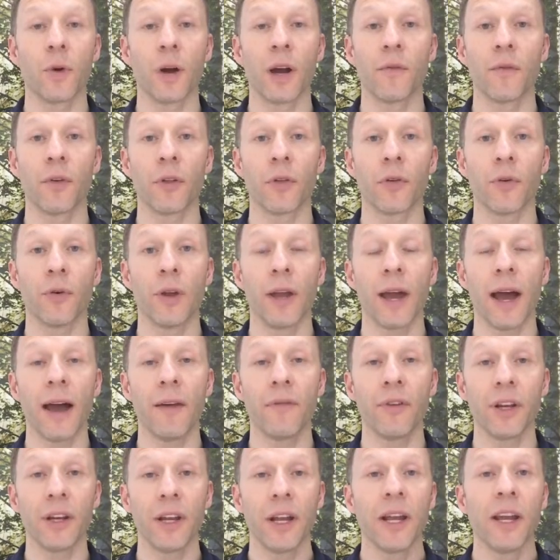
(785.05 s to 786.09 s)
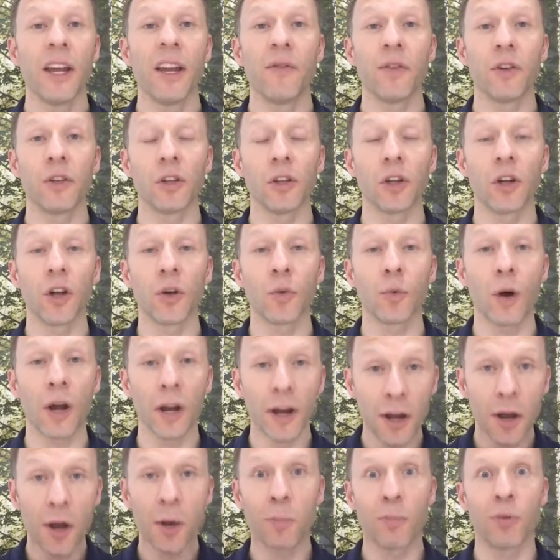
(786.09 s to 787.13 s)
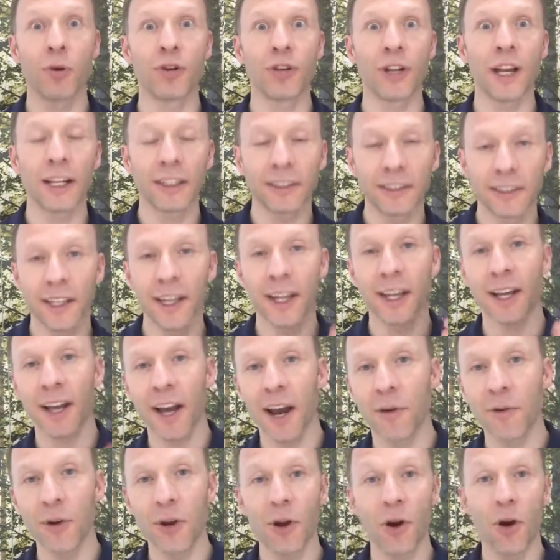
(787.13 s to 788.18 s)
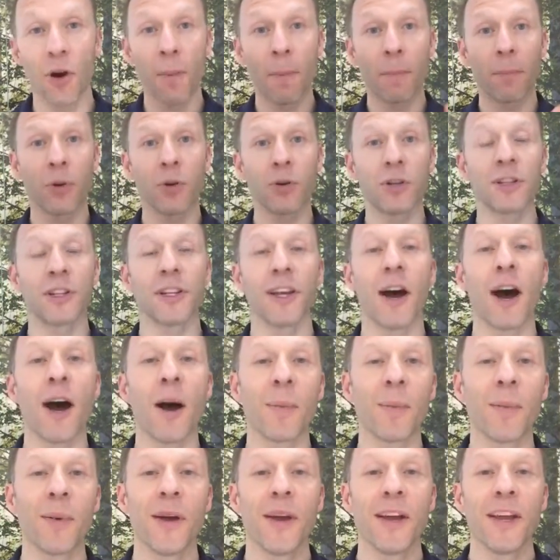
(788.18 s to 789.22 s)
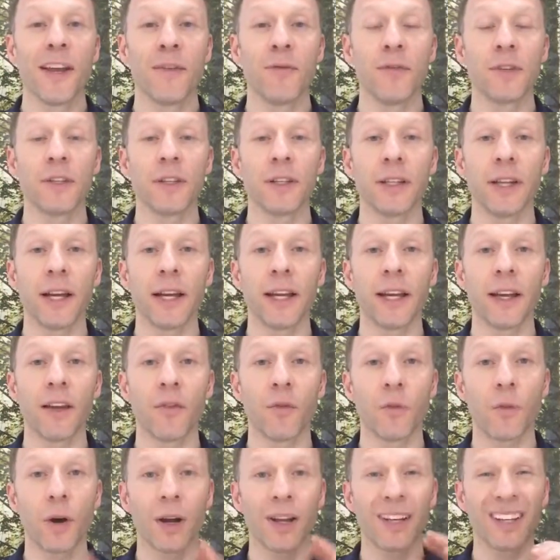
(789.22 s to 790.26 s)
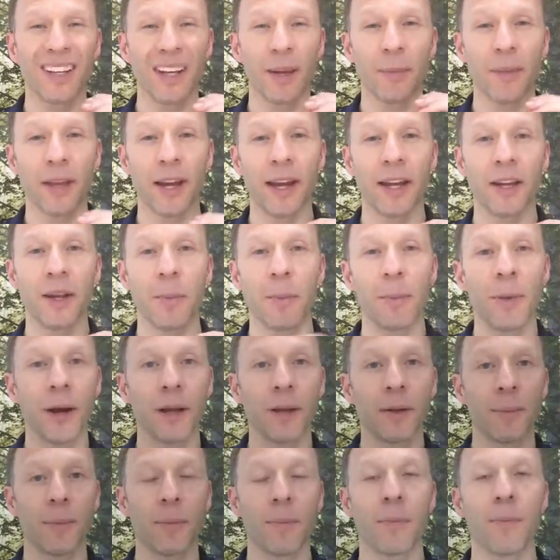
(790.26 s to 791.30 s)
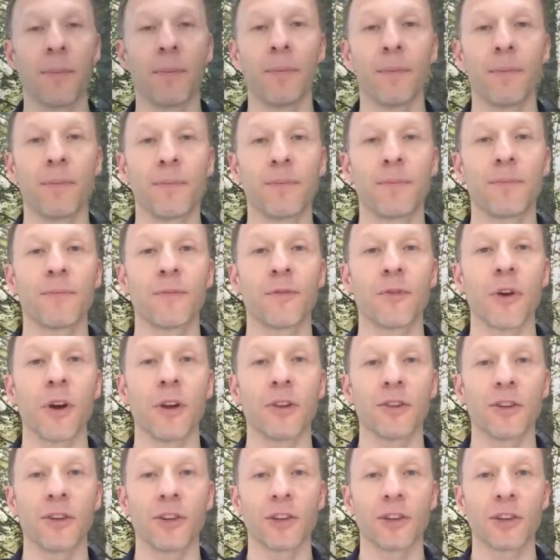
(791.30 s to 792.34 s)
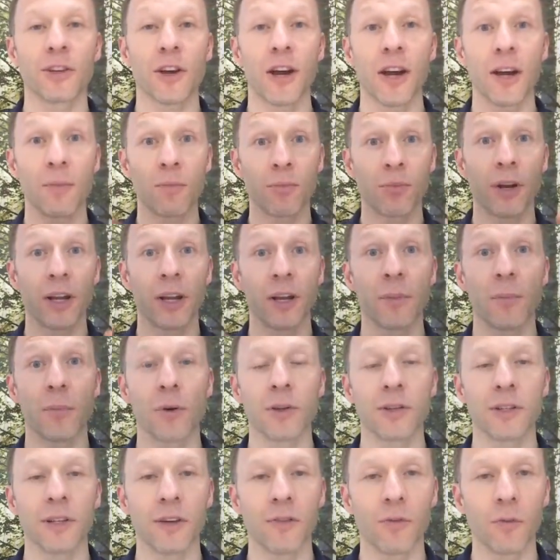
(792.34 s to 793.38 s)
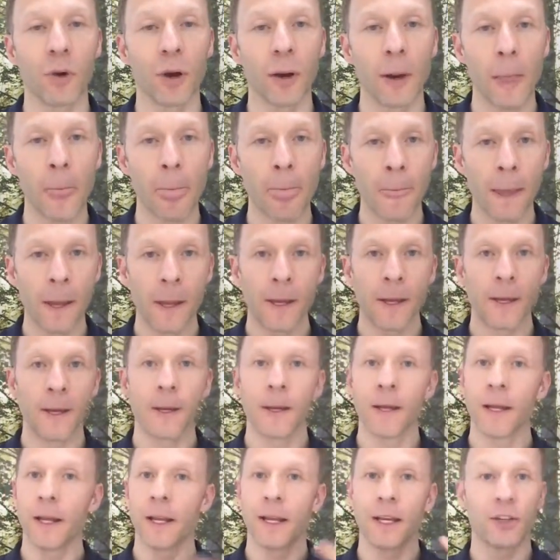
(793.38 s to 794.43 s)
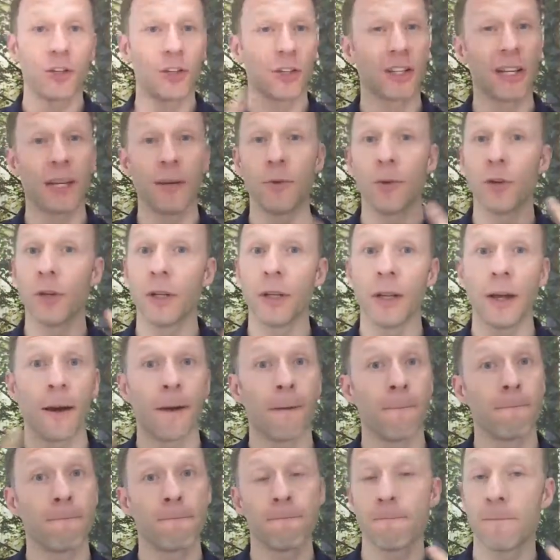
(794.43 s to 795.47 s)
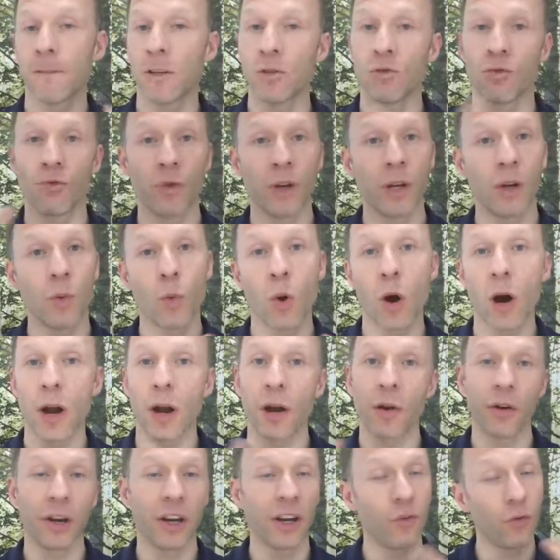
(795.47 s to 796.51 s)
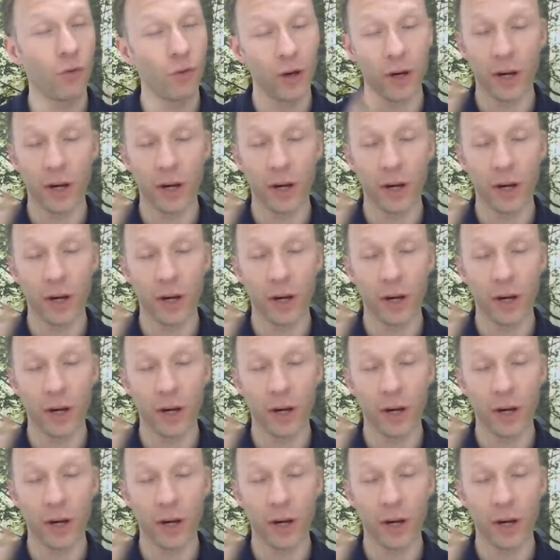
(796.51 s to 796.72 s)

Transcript: whatever thought you're having. If it's a good one, project it, carry it on, boost it up. If it's a negative one, nip that in the bud, throw it to the side, bring in a positive one. And let's just keep doing that. It's rewiring